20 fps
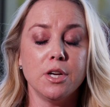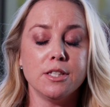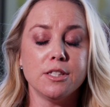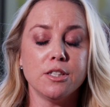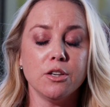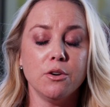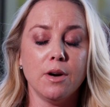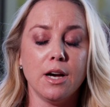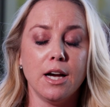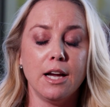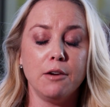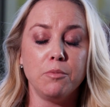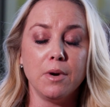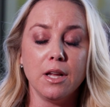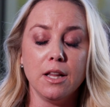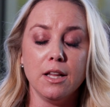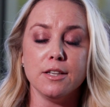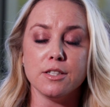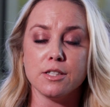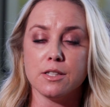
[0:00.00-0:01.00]
And so I
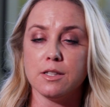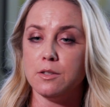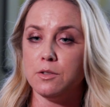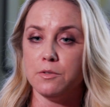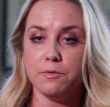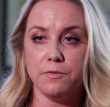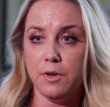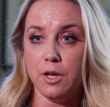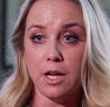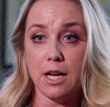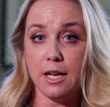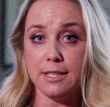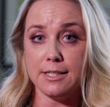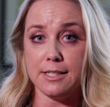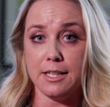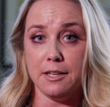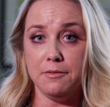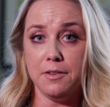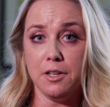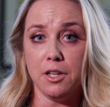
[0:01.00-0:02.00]
really
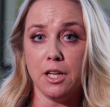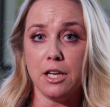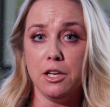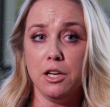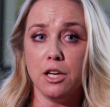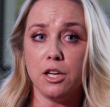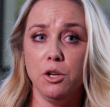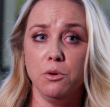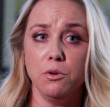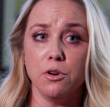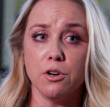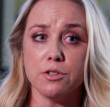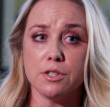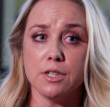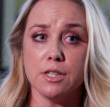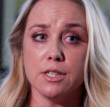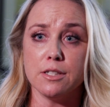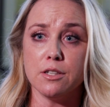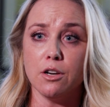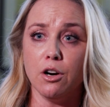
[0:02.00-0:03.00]
honestly feel like NICU
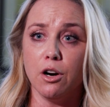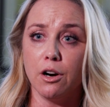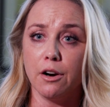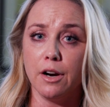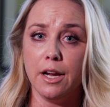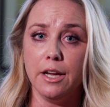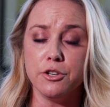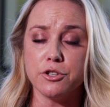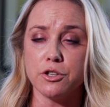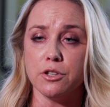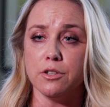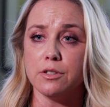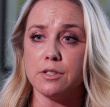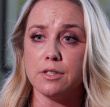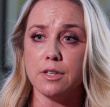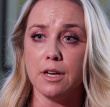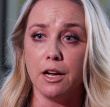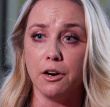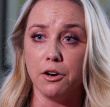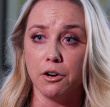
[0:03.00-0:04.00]
nurses are
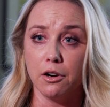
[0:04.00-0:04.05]
angels on